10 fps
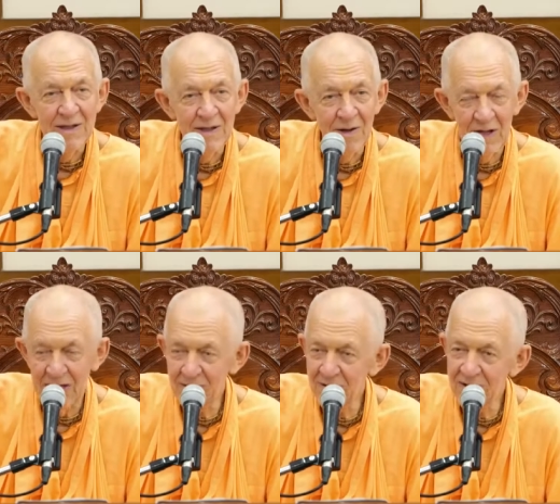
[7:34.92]
And
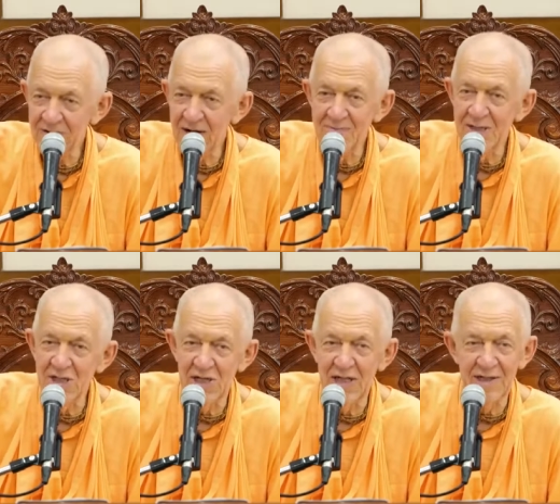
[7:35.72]
the, and Lord
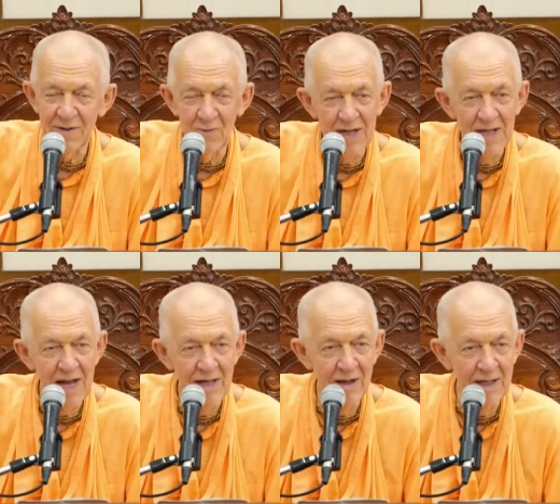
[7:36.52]
Ramachandra,
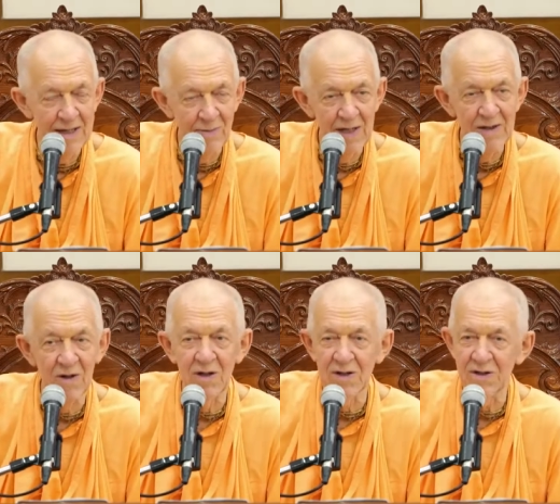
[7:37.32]
when the, he
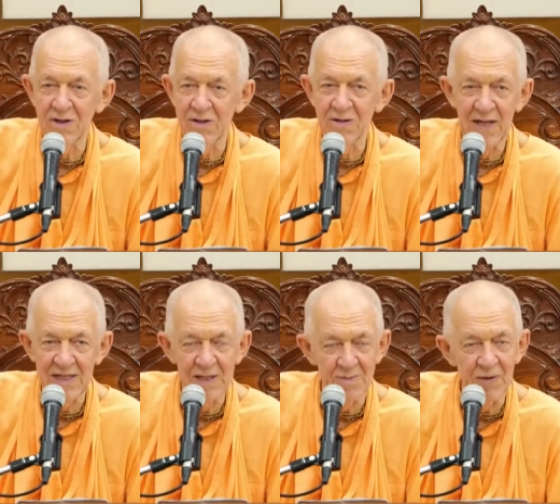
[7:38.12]
went on to
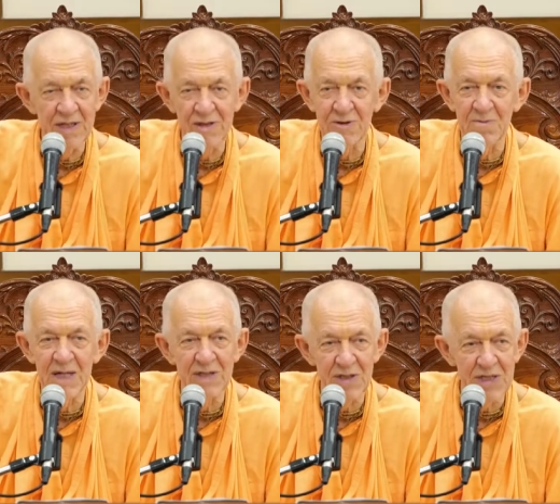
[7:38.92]
explain to
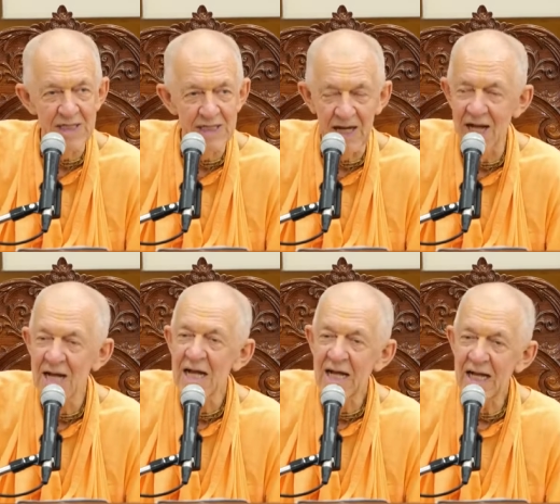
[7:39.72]
Mother Sita,
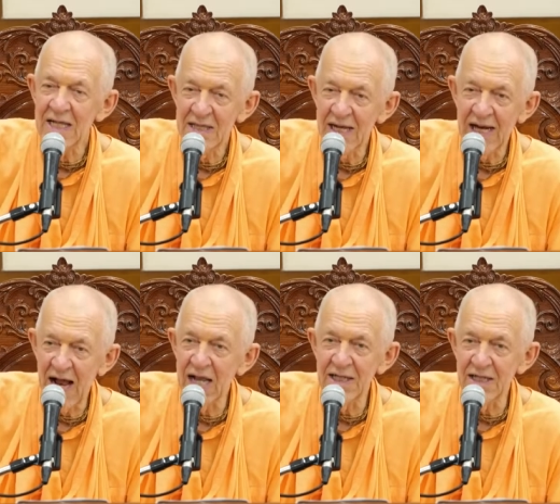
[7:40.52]
in the
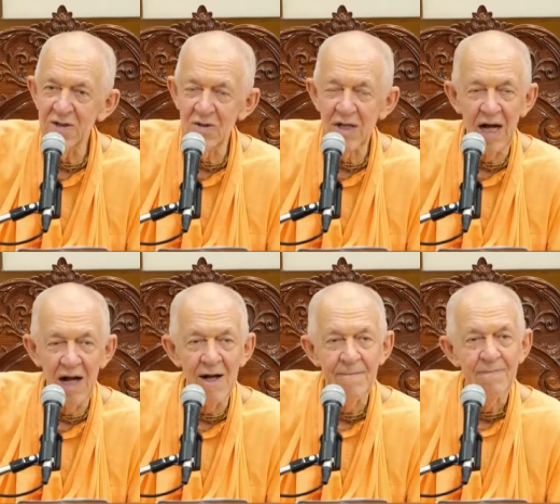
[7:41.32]
Kali
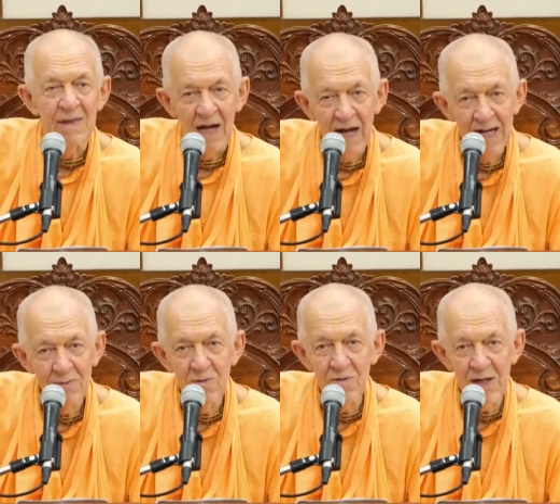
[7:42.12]
Yuga,
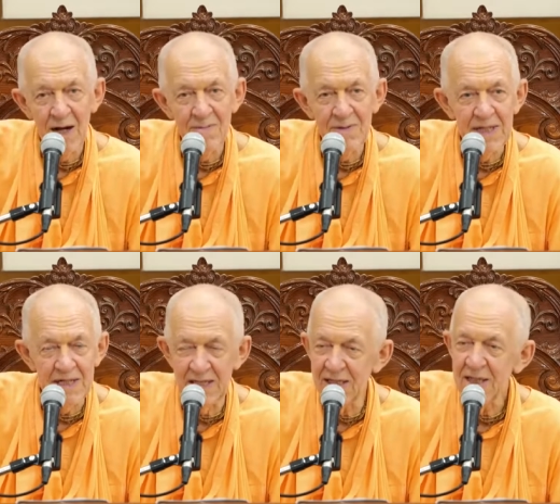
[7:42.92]
I will come
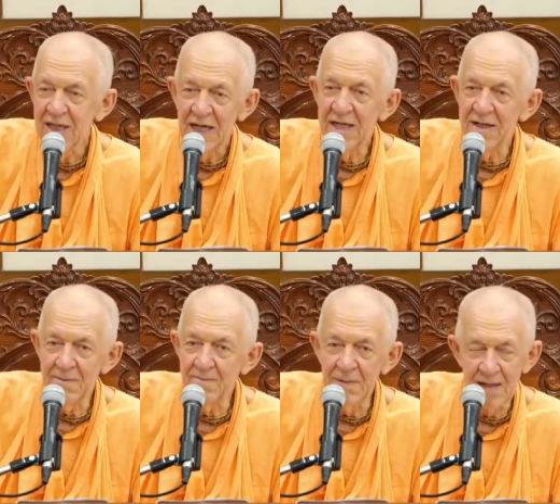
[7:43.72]
here in
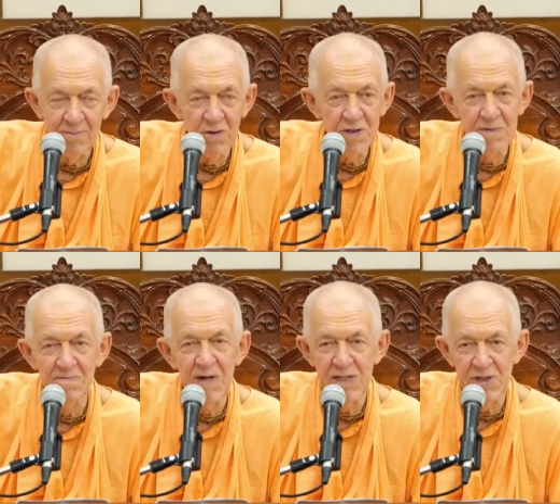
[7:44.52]
a, my
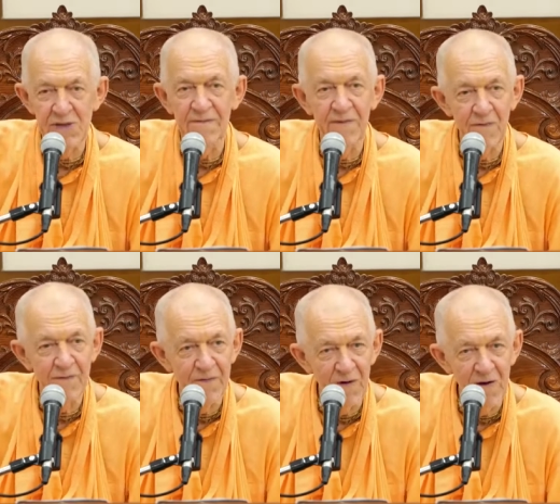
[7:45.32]
most
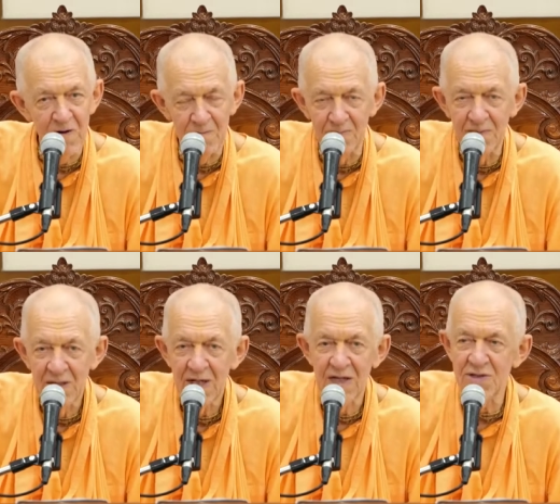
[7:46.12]
merciful form
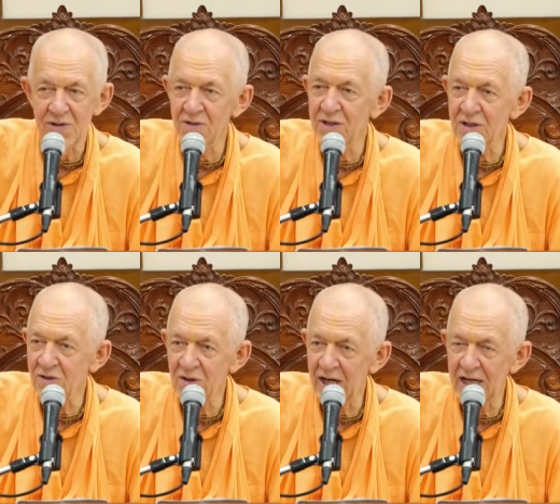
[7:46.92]
as
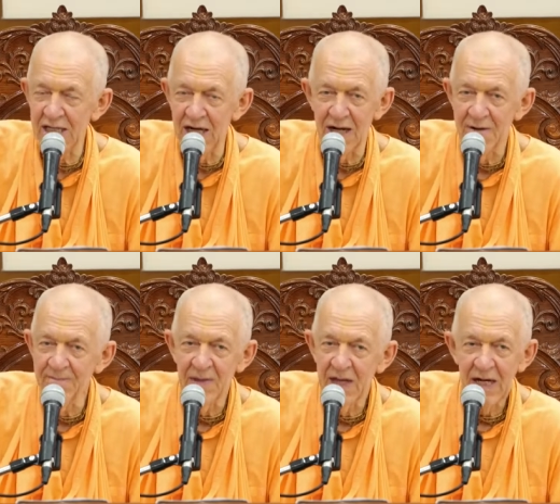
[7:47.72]
Lord Gauranga.